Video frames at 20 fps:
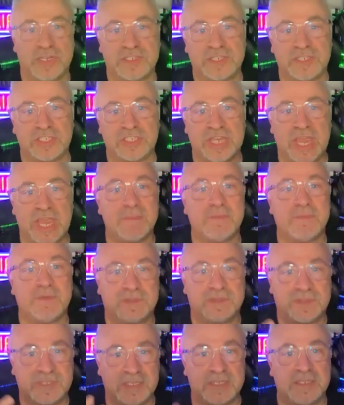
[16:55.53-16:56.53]
It's a shame it
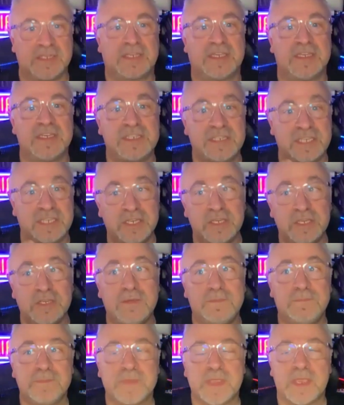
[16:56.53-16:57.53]
didn't continue.
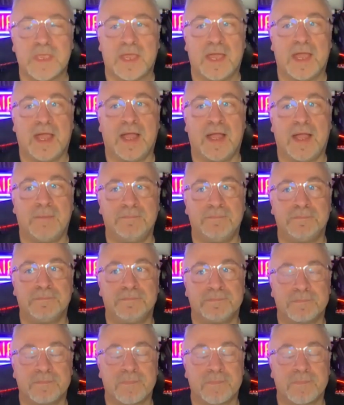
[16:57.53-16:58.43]
Um,